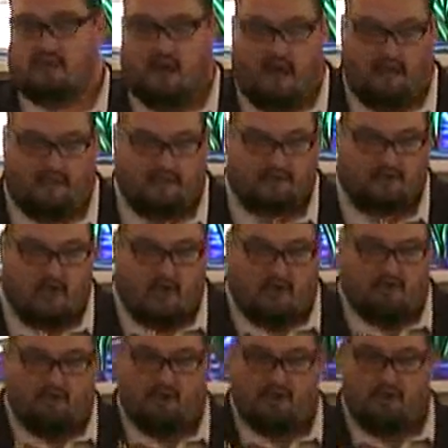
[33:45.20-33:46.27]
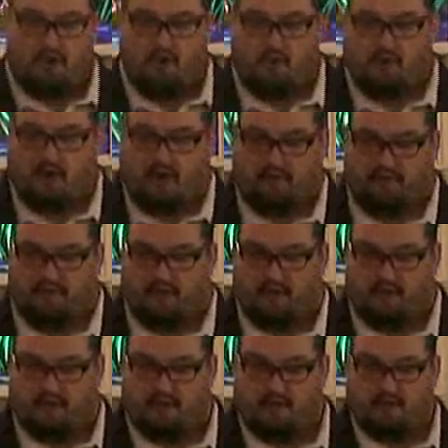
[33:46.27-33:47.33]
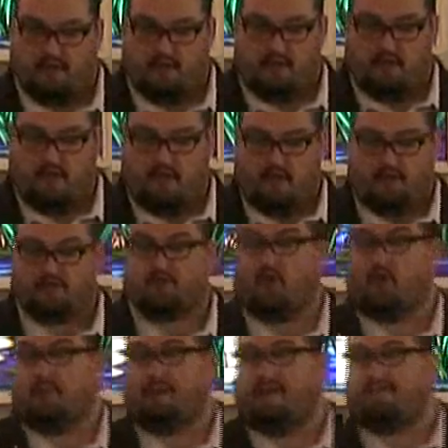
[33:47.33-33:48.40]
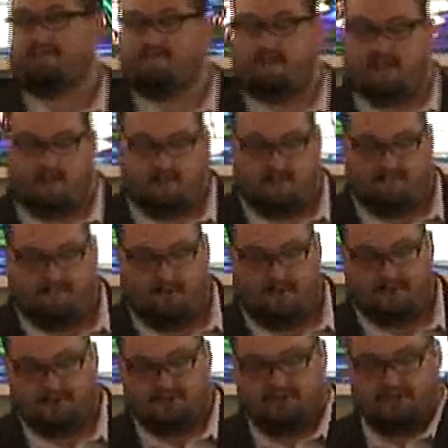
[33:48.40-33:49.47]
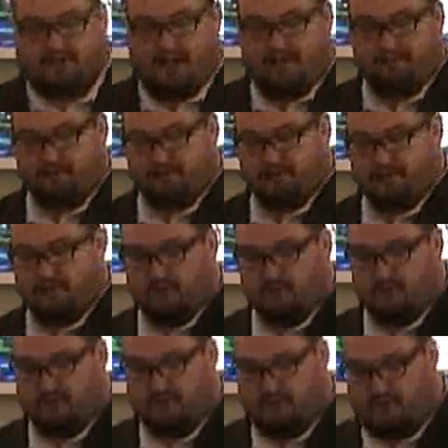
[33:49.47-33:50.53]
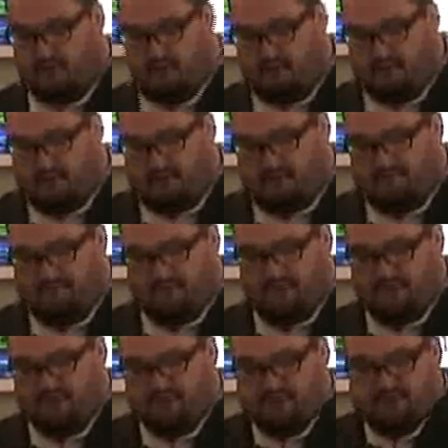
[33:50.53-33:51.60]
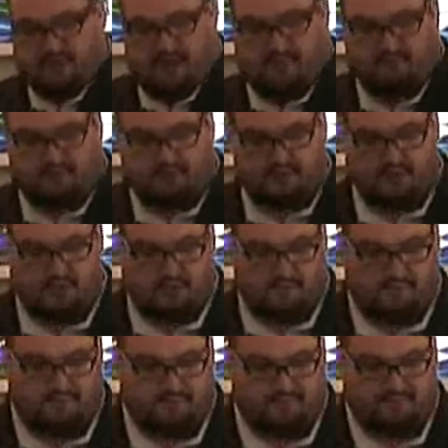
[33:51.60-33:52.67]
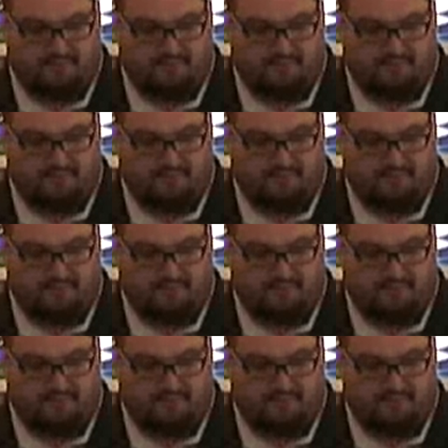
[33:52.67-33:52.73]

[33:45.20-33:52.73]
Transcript: Knowledge. The new covenant is all about faith. Ephesians chapter 2. Ephesians chapter 2.